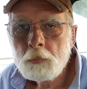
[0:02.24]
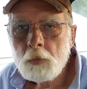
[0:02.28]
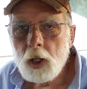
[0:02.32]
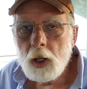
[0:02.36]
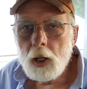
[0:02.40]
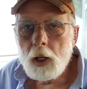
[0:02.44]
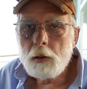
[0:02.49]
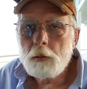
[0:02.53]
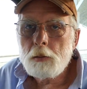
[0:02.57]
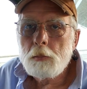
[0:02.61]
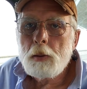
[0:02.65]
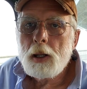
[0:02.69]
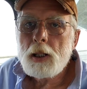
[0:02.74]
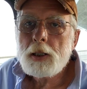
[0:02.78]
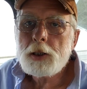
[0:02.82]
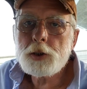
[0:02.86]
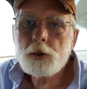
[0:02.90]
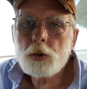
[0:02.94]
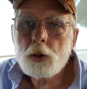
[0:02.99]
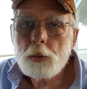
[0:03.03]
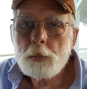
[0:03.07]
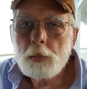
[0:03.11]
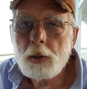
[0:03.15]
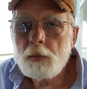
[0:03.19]
Hey everybody,
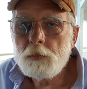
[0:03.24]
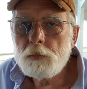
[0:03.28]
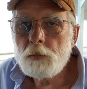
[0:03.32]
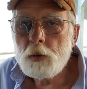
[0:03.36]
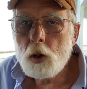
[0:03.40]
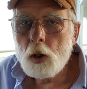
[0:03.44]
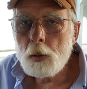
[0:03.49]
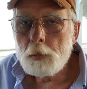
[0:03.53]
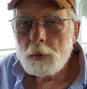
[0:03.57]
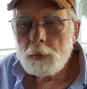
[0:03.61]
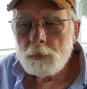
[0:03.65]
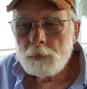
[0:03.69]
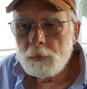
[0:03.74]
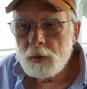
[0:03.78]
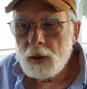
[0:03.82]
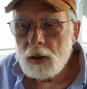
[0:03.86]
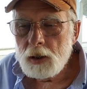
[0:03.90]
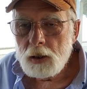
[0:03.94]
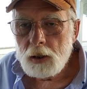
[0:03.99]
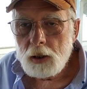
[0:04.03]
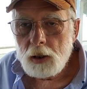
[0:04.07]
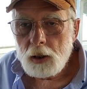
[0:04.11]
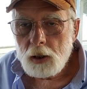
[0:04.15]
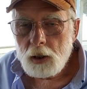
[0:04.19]
soybean farmer.
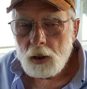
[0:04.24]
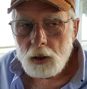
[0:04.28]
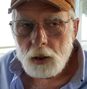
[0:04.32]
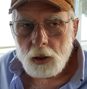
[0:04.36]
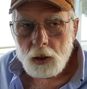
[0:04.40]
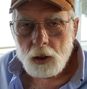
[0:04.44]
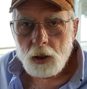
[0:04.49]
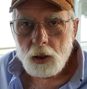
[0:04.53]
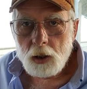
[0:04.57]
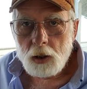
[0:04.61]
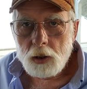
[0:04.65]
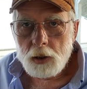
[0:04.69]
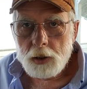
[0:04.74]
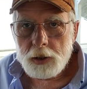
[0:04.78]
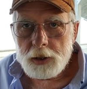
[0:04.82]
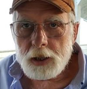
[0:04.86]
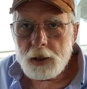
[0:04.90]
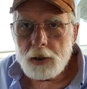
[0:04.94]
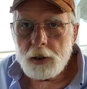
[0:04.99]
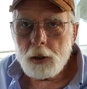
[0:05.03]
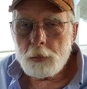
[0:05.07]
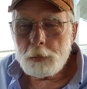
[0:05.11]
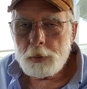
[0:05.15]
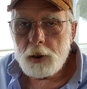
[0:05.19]

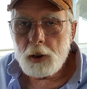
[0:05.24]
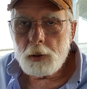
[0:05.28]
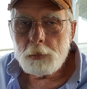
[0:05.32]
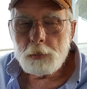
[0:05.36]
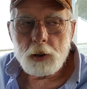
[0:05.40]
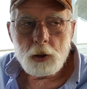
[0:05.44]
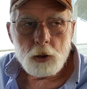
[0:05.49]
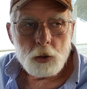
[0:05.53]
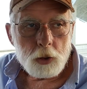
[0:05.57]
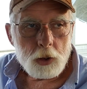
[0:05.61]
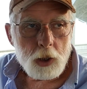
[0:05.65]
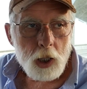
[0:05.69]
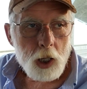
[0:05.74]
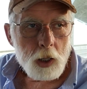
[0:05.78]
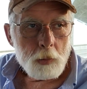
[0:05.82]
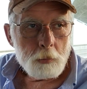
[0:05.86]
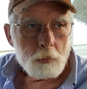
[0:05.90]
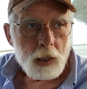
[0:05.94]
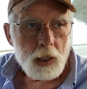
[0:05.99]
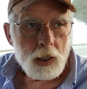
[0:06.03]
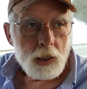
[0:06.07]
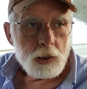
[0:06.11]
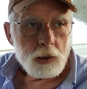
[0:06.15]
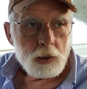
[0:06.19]
Sitting up here in my little
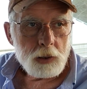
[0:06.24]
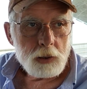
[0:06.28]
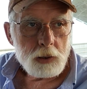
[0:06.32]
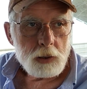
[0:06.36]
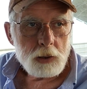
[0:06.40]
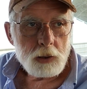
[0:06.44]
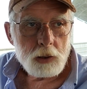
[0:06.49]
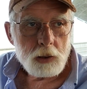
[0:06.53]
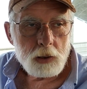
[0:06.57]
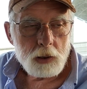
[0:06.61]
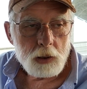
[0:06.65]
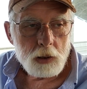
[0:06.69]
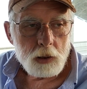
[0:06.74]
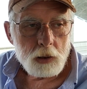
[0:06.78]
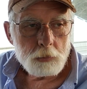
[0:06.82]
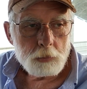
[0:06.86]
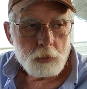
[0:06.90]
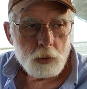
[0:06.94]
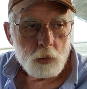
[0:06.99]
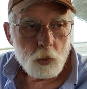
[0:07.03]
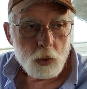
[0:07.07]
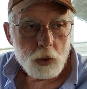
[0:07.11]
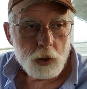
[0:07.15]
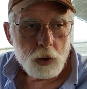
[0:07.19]
combine. I've
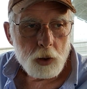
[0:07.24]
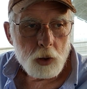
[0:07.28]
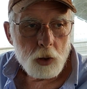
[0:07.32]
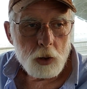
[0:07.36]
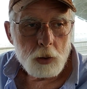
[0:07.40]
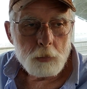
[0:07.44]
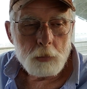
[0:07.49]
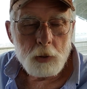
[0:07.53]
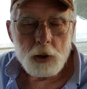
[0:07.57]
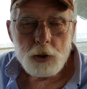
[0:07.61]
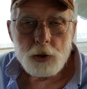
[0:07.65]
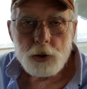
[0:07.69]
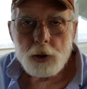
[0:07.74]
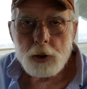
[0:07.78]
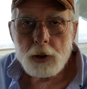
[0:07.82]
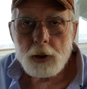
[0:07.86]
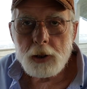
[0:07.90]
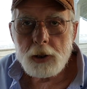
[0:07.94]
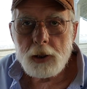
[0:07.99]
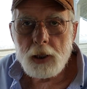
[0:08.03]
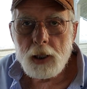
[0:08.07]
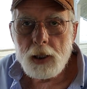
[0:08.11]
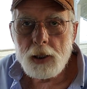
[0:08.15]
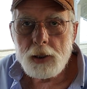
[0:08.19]
been working on it most of
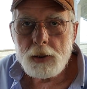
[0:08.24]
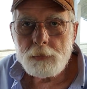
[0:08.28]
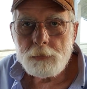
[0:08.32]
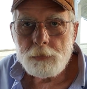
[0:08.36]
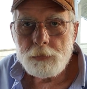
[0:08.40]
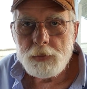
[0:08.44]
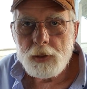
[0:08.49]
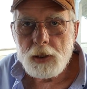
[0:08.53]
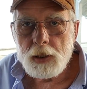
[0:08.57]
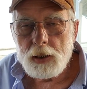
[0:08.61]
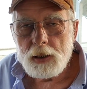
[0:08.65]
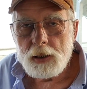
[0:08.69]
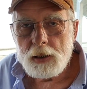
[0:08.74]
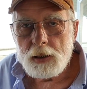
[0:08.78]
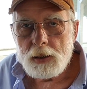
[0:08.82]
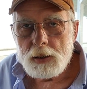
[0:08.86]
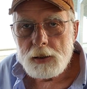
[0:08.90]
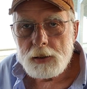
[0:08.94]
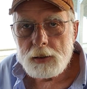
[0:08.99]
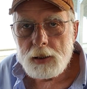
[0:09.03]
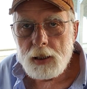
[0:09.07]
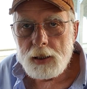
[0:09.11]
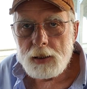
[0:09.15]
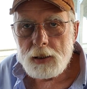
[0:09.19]
the day.
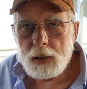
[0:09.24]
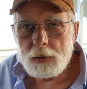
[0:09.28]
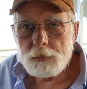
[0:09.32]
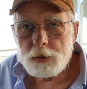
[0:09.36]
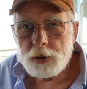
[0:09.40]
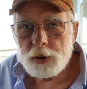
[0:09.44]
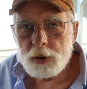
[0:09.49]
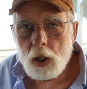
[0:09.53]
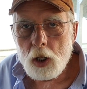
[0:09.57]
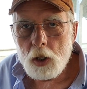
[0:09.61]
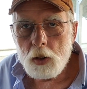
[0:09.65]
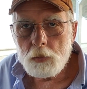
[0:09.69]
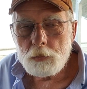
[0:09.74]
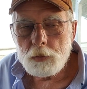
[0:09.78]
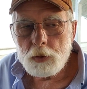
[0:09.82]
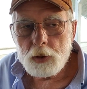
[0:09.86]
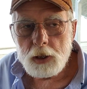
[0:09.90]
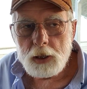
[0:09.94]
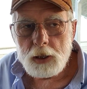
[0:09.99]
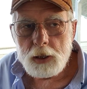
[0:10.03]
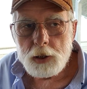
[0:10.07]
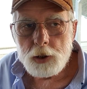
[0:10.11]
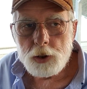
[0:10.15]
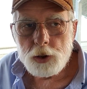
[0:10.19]
Think I've solved
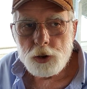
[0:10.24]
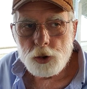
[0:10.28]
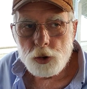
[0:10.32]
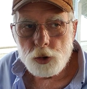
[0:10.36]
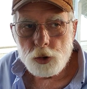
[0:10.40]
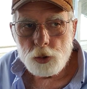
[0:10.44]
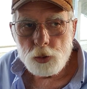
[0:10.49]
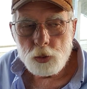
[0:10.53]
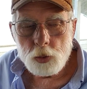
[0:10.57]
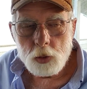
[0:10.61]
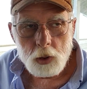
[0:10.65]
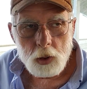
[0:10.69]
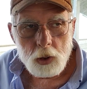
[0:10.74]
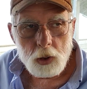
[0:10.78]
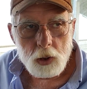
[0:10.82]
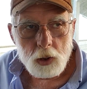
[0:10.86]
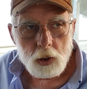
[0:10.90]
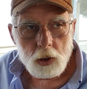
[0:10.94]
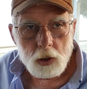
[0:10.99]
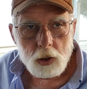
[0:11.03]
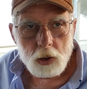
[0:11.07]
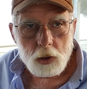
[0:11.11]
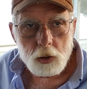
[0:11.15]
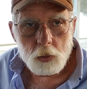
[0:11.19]
the issue
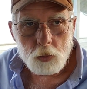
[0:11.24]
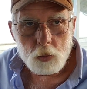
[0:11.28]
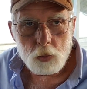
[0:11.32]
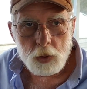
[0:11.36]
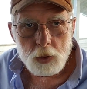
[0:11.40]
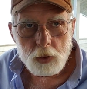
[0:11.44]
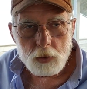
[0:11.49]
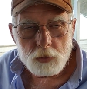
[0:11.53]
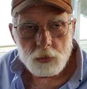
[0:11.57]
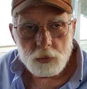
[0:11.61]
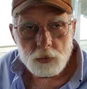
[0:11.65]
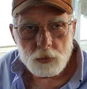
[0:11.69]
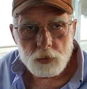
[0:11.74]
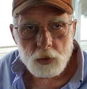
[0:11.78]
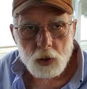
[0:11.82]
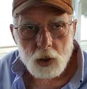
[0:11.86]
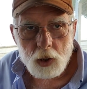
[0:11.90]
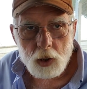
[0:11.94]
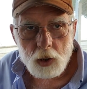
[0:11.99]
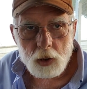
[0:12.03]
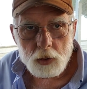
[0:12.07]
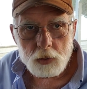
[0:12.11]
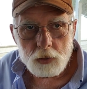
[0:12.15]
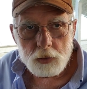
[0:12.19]
with
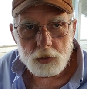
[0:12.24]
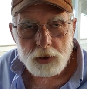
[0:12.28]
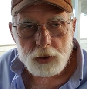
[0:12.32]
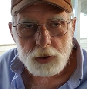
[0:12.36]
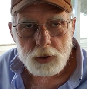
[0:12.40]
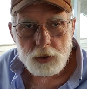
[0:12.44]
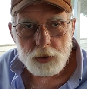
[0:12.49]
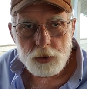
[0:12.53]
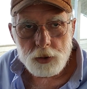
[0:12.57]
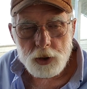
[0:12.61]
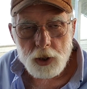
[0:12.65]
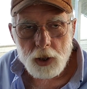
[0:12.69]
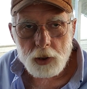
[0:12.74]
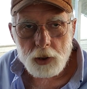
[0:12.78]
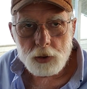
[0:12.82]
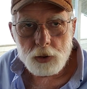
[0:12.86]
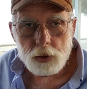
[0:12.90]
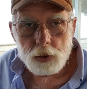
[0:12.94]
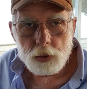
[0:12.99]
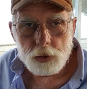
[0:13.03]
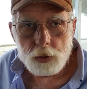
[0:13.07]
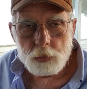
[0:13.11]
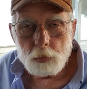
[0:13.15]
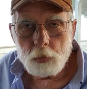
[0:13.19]
the
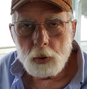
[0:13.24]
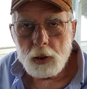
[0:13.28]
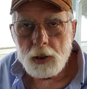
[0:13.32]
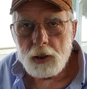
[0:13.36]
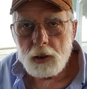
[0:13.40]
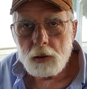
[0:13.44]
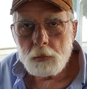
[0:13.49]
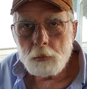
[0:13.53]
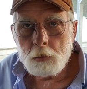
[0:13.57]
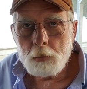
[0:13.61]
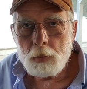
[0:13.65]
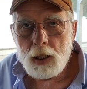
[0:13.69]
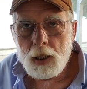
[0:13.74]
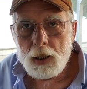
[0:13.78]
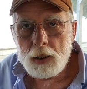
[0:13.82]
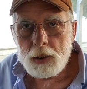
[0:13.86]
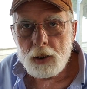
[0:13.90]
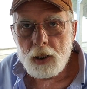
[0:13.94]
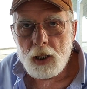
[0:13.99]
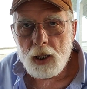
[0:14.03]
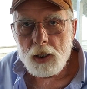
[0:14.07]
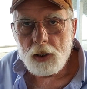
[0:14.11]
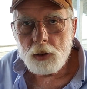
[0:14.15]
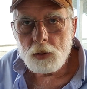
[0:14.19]
injectors bleeding back
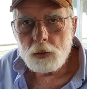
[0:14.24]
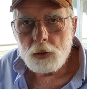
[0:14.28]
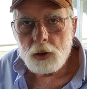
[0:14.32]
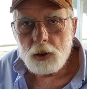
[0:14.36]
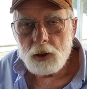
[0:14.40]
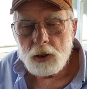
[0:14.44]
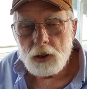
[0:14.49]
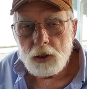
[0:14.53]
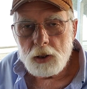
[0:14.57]
down.